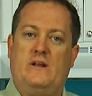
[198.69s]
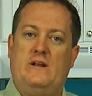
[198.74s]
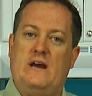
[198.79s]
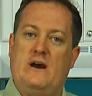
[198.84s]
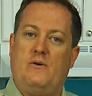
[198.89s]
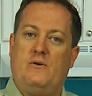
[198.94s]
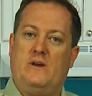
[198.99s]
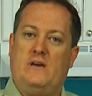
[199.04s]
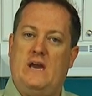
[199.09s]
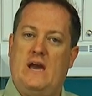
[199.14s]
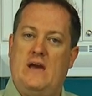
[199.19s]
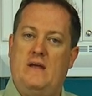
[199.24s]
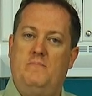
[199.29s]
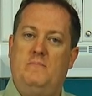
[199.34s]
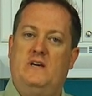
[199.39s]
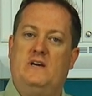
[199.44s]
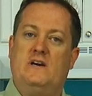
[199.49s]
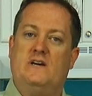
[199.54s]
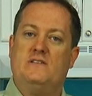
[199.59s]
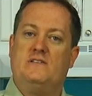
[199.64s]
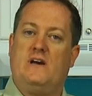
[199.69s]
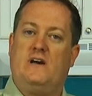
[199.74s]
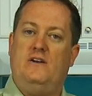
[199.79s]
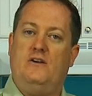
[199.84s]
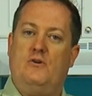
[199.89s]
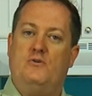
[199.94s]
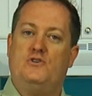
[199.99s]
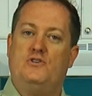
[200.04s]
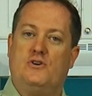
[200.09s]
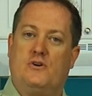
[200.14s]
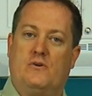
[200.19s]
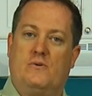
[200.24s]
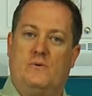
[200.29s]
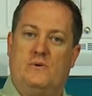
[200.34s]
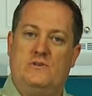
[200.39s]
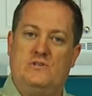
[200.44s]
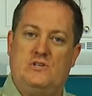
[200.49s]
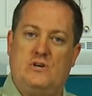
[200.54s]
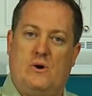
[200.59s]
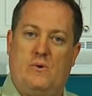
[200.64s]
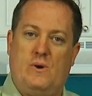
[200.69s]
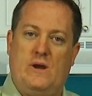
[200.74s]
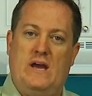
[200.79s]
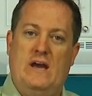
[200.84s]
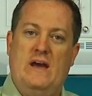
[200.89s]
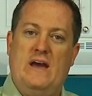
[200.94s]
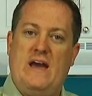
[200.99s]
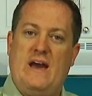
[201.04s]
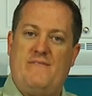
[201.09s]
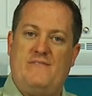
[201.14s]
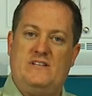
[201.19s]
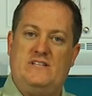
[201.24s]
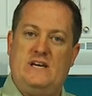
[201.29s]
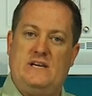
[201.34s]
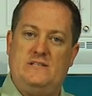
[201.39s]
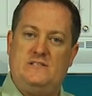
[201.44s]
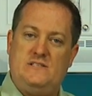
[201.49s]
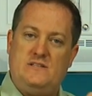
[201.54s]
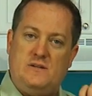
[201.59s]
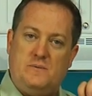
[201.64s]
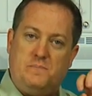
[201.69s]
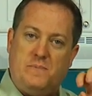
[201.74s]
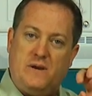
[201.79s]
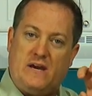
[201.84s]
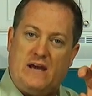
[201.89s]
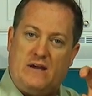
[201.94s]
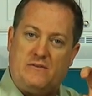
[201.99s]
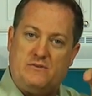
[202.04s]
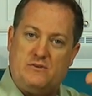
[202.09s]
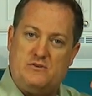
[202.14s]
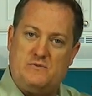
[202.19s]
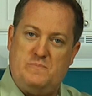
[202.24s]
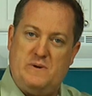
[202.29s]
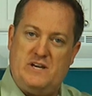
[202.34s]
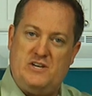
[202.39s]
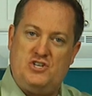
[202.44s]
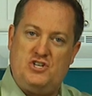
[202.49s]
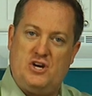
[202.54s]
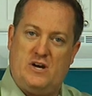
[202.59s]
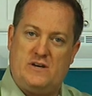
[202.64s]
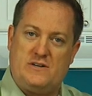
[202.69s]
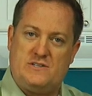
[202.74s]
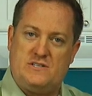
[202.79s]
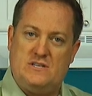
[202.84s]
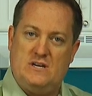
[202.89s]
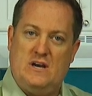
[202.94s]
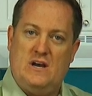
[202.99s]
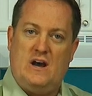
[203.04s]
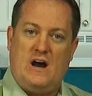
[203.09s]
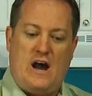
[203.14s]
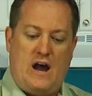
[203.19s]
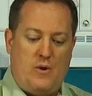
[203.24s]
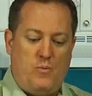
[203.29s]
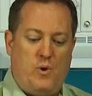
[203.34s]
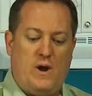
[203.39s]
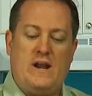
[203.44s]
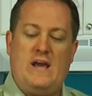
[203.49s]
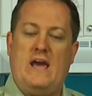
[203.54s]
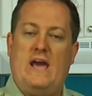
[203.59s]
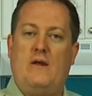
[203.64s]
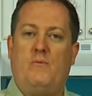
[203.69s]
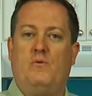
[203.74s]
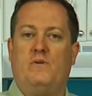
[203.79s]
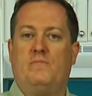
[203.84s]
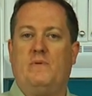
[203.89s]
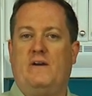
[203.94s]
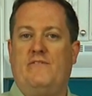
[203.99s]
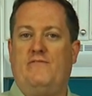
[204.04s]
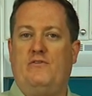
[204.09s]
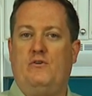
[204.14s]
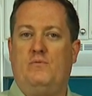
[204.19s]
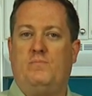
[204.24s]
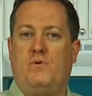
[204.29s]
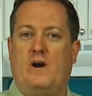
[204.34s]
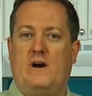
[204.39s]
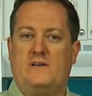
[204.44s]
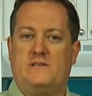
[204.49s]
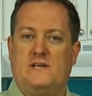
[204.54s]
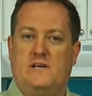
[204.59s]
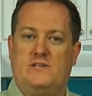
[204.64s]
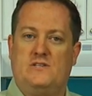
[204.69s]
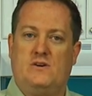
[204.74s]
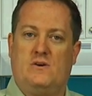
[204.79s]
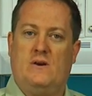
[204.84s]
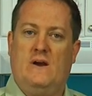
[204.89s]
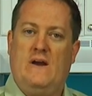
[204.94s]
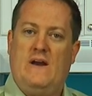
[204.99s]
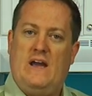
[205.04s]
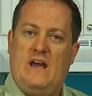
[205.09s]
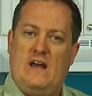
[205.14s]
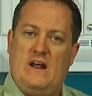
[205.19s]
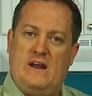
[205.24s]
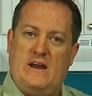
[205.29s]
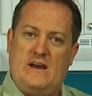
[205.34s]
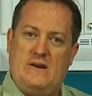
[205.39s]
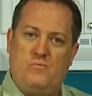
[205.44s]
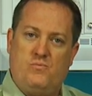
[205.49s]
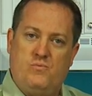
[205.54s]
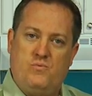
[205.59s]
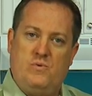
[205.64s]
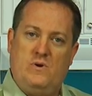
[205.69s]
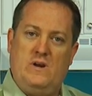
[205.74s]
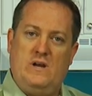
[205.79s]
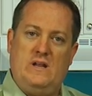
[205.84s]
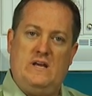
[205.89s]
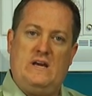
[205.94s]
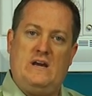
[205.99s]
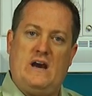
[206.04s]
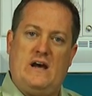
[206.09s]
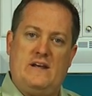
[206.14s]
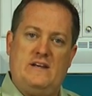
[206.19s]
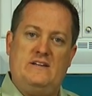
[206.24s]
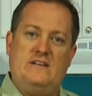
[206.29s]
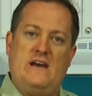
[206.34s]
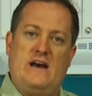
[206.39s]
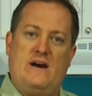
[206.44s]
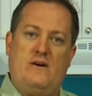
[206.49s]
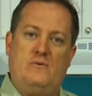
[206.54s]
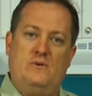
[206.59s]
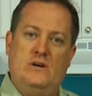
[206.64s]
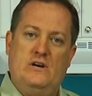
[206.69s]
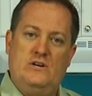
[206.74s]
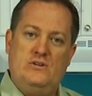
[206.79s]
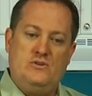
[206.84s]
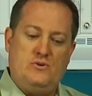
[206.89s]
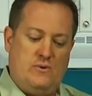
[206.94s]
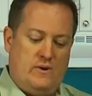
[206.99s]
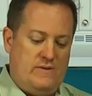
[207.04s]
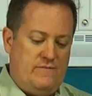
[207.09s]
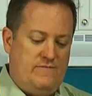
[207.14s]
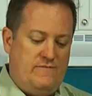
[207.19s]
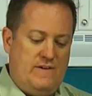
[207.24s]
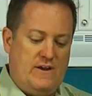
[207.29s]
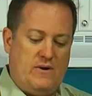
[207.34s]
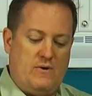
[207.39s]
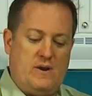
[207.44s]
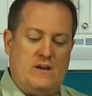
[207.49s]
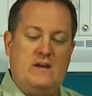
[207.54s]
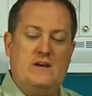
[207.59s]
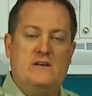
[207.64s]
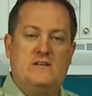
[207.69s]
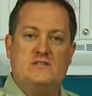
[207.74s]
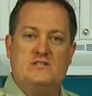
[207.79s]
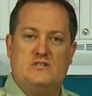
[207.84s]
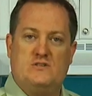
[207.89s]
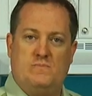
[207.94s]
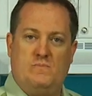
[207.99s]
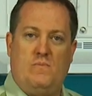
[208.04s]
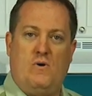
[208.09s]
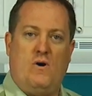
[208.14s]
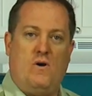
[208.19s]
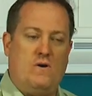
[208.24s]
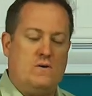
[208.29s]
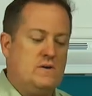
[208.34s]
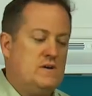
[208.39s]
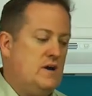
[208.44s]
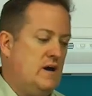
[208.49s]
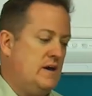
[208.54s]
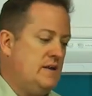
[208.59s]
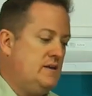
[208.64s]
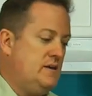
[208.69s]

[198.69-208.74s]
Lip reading: Now again, because I know Sugar and Zoe have a tendency to pick out those big chunks, I went ahead with my food processor and I really got it down to a very small cut